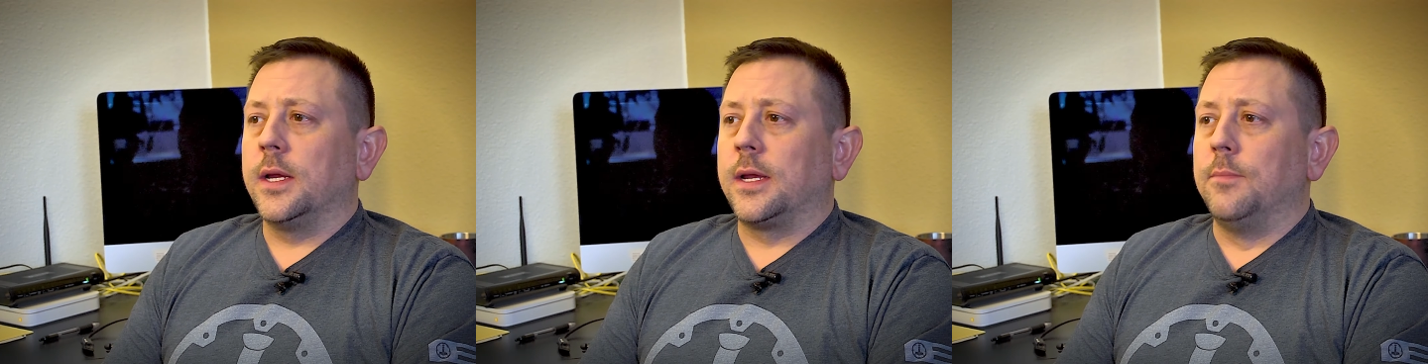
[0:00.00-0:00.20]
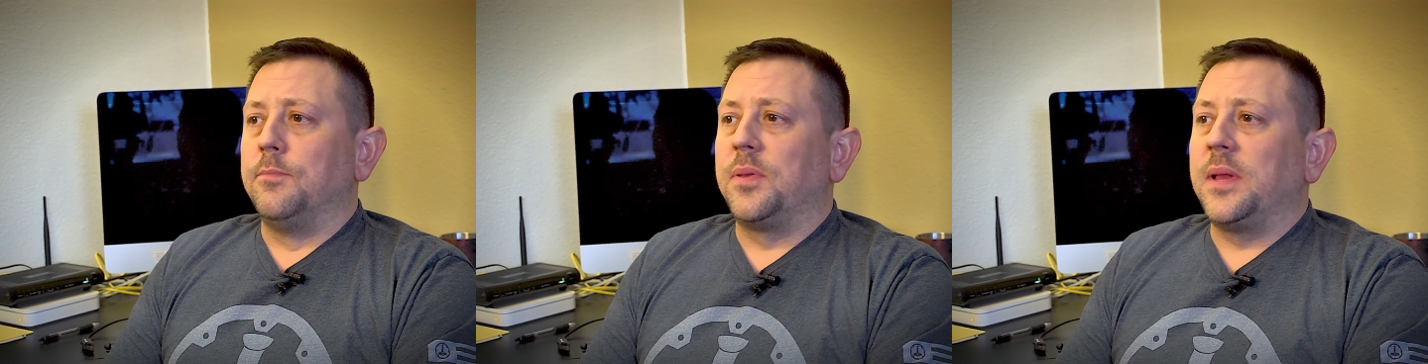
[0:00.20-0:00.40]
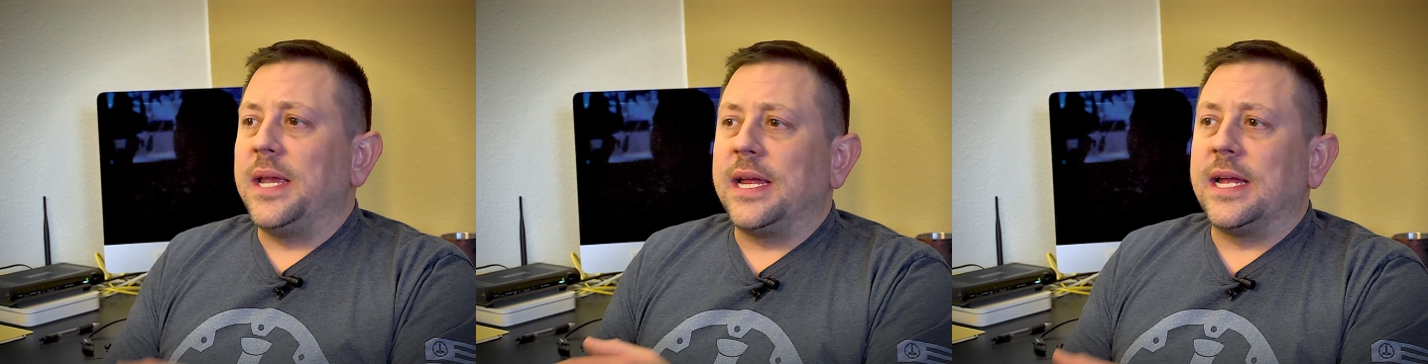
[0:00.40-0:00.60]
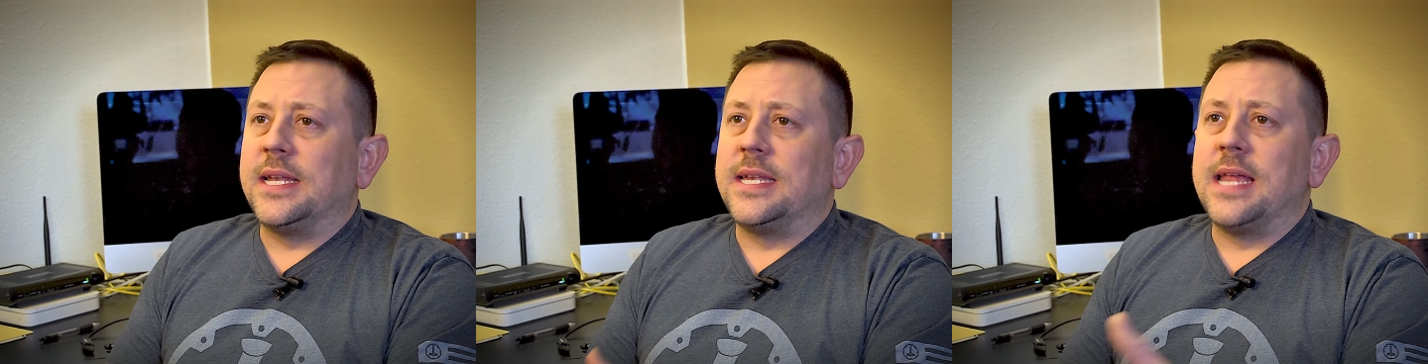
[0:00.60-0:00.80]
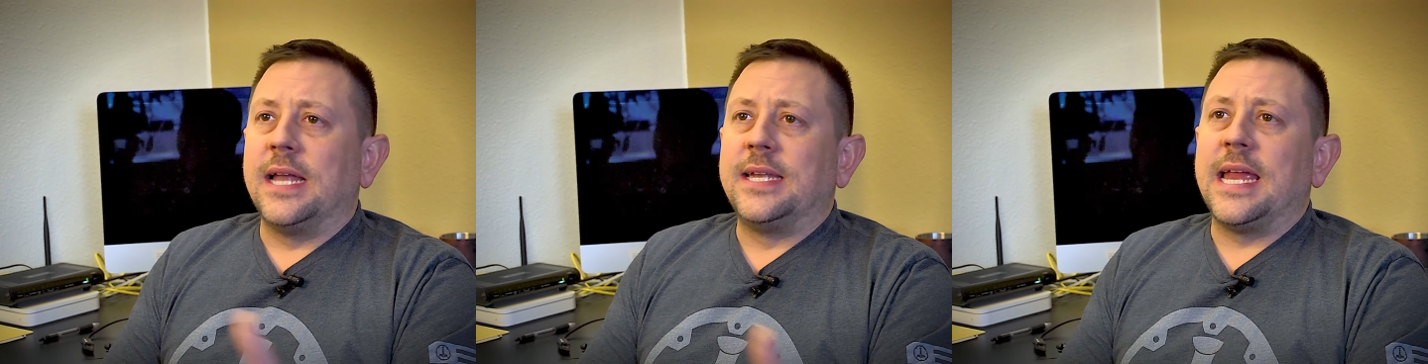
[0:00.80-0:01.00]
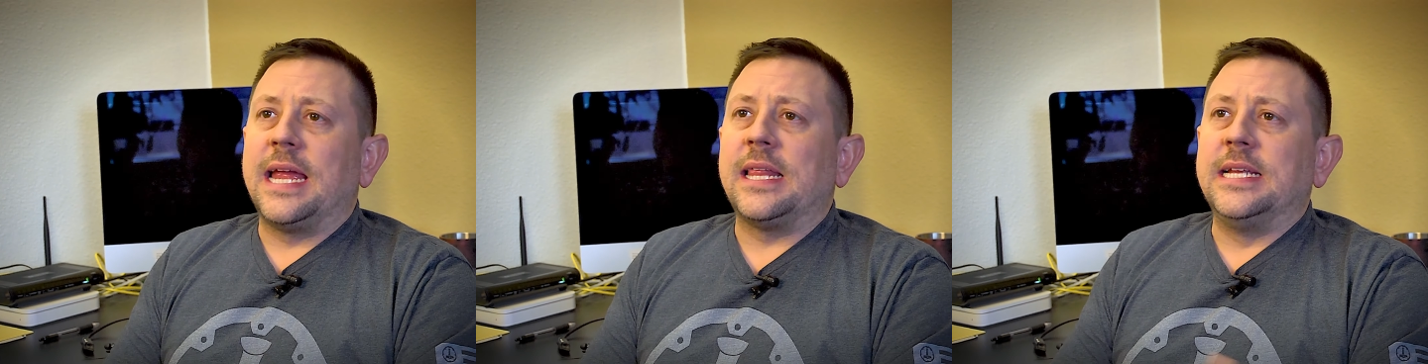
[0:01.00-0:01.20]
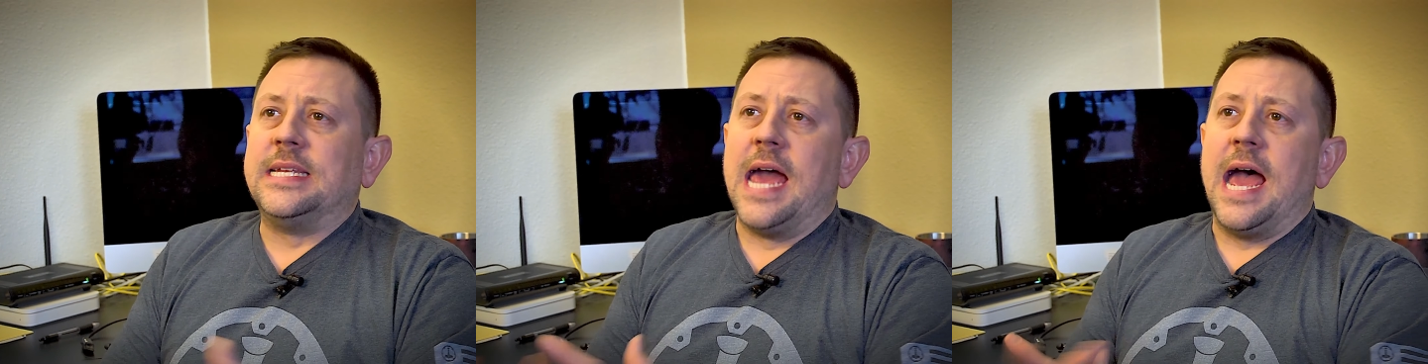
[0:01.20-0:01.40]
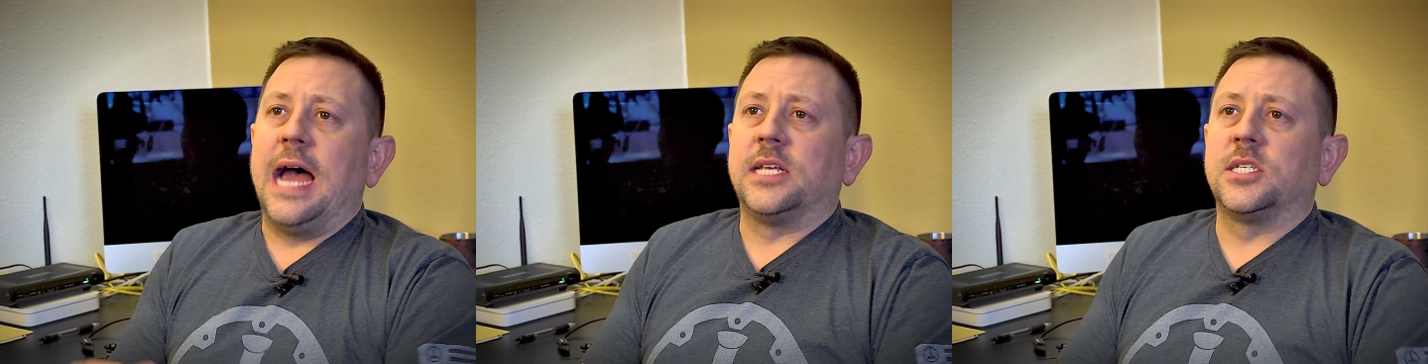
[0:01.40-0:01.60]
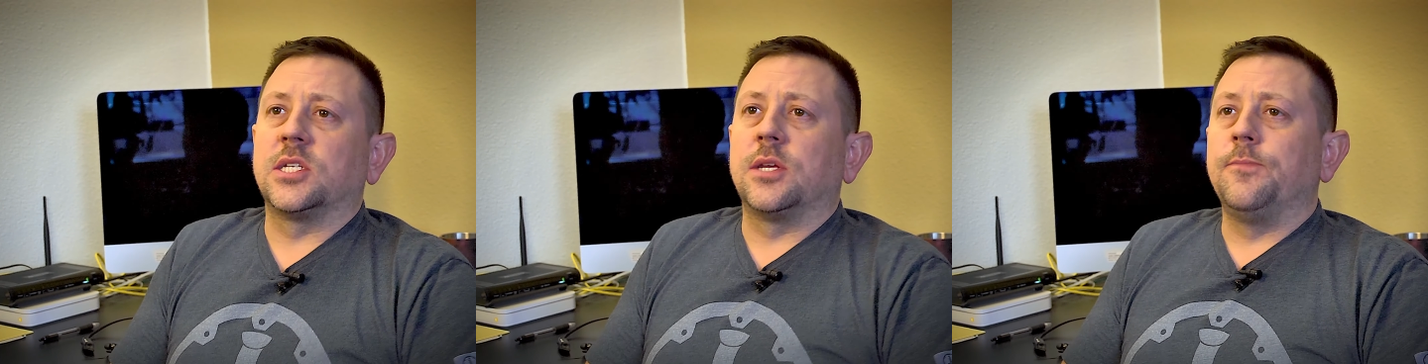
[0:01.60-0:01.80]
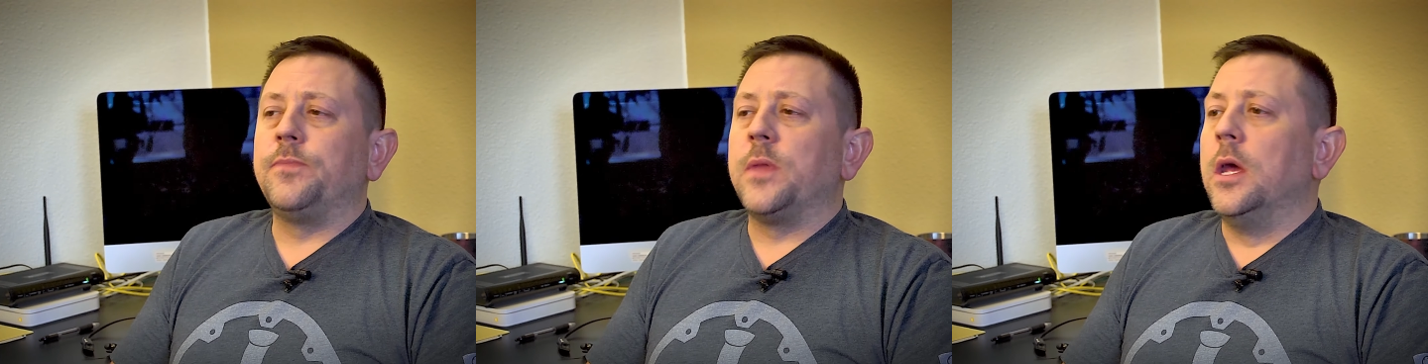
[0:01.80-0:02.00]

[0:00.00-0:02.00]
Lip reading: completing a daily task.